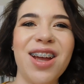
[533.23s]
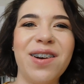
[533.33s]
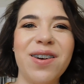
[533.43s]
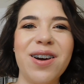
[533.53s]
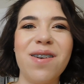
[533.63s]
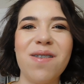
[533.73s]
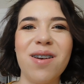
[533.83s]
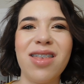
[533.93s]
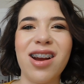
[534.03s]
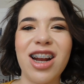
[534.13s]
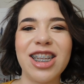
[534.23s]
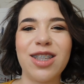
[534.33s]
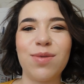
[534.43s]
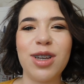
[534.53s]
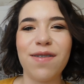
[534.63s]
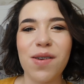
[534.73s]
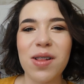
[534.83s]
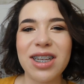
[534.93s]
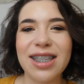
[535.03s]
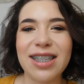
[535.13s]
Your orthodontist will give you
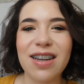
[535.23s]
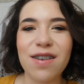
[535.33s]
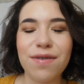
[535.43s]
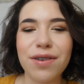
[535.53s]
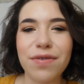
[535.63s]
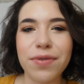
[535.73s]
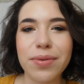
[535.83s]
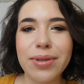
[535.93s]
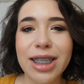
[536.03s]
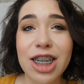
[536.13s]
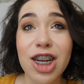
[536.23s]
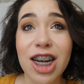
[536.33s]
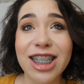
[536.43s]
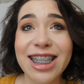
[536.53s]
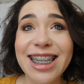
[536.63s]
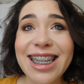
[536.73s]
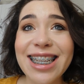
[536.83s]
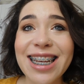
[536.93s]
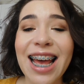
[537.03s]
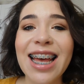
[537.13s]
a list of foods not to
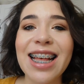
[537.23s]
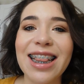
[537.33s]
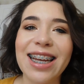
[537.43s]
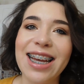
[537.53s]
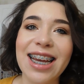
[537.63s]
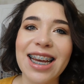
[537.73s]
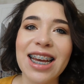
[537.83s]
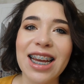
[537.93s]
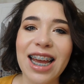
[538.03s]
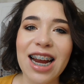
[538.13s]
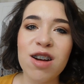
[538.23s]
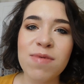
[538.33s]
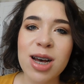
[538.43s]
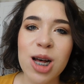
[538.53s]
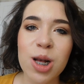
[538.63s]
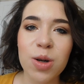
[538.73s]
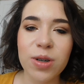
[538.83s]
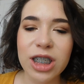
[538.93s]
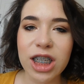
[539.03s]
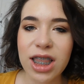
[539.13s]
eat, like caramel,
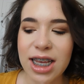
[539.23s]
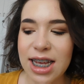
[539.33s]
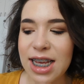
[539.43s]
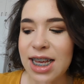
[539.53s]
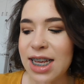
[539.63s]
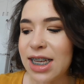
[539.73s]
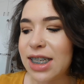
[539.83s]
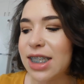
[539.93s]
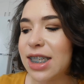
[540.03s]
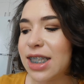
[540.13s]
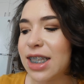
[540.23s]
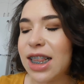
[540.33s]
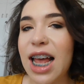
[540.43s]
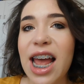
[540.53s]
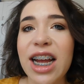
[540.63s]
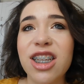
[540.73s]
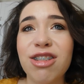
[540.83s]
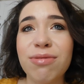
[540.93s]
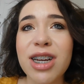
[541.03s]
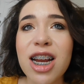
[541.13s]
crunchy things, like
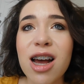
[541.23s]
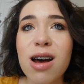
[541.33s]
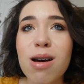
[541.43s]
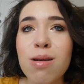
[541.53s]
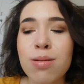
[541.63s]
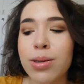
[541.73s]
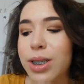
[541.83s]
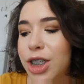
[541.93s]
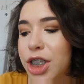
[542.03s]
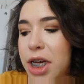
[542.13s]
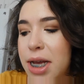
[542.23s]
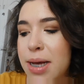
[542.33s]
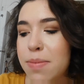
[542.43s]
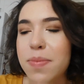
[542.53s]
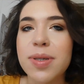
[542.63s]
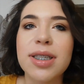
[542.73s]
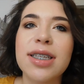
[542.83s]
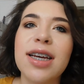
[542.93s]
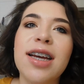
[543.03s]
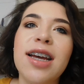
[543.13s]
Doritos,
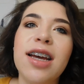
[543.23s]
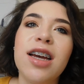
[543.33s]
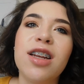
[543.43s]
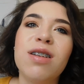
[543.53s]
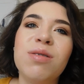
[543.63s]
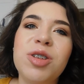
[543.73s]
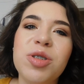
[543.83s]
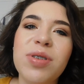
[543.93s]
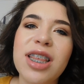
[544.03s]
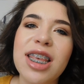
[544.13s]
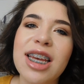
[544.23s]
chips, no chewy